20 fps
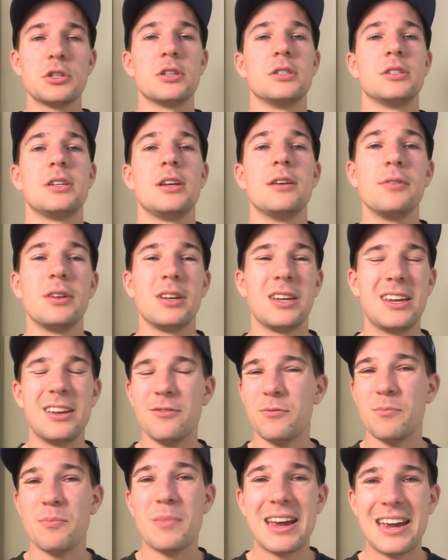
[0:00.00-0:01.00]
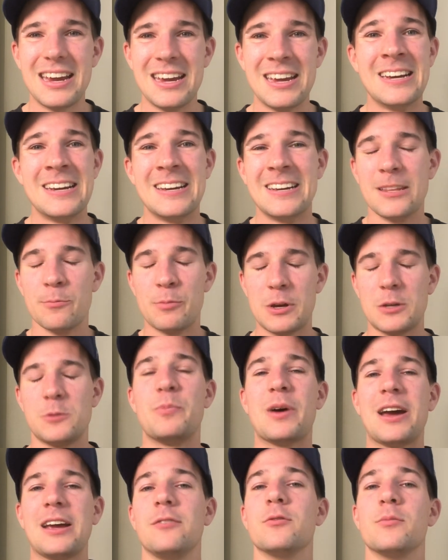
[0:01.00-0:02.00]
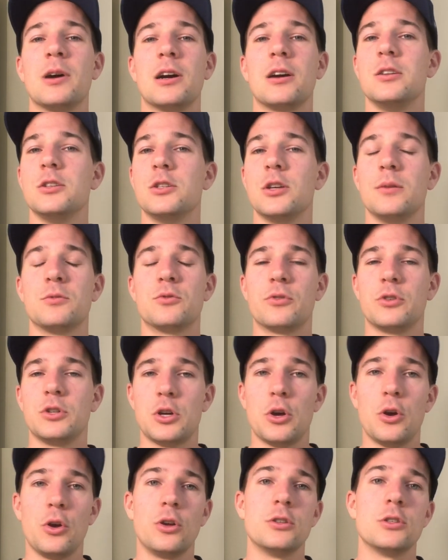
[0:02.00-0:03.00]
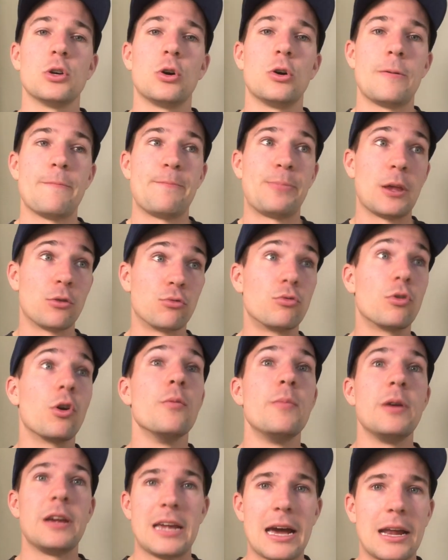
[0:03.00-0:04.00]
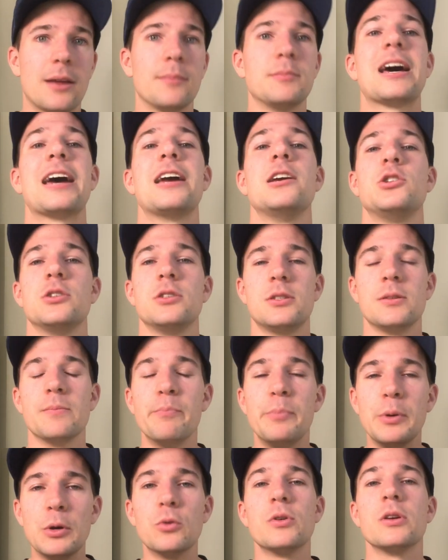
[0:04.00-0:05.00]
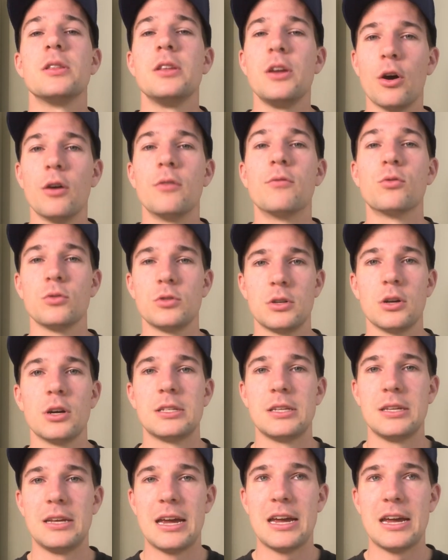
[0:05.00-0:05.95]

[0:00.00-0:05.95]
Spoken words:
because it's going to give me the best bang for buck in terms of returns on aerobic adaptations and building the overall size of the